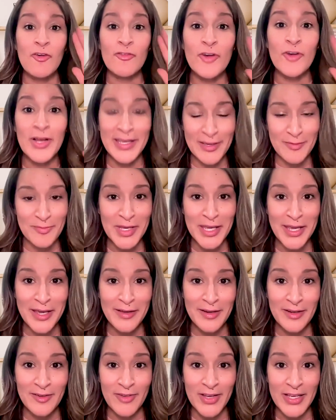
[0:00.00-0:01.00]
forgive me
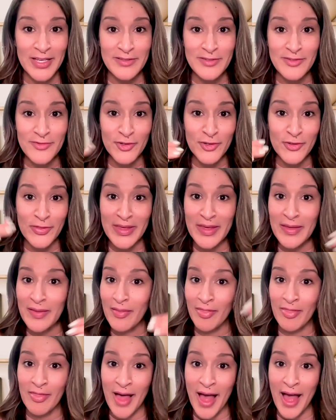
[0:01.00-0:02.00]
in advance for the
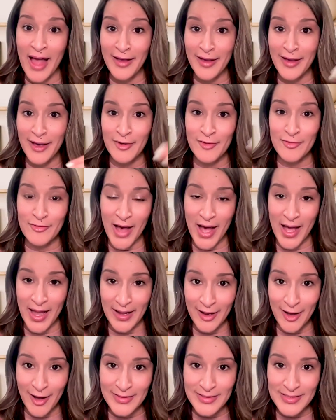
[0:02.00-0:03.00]
lack of
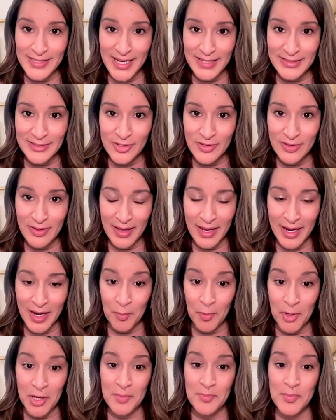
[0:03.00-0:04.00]
eye contact to the
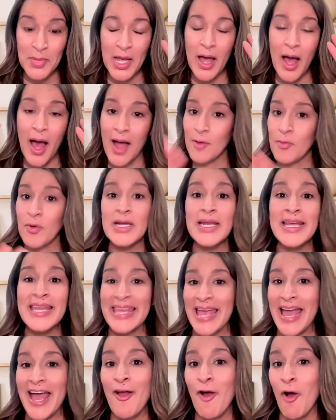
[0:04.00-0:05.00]
camera, but I want to
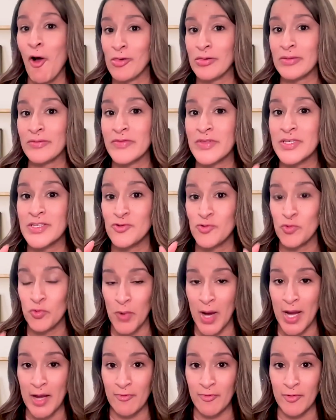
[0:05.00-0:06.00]
get all of this
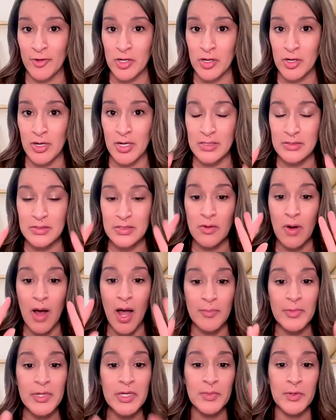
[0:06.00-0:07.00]
right for y'all. So
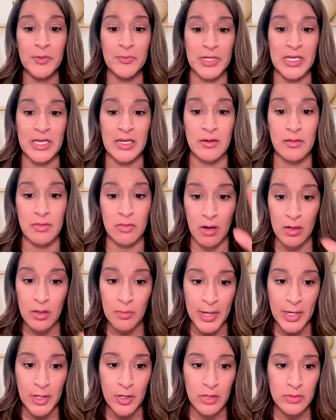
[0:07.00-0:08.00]
I'm going to be reading a lot of
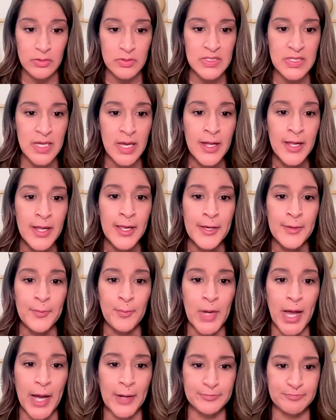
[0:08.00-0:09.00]
my notes.
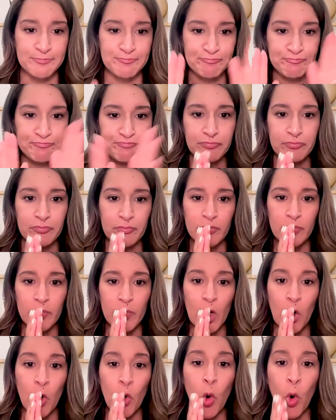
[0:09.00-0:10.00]
Now,
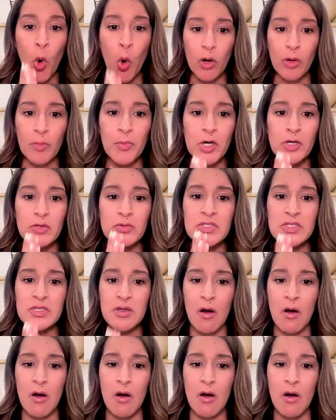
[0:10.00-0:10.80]
hormones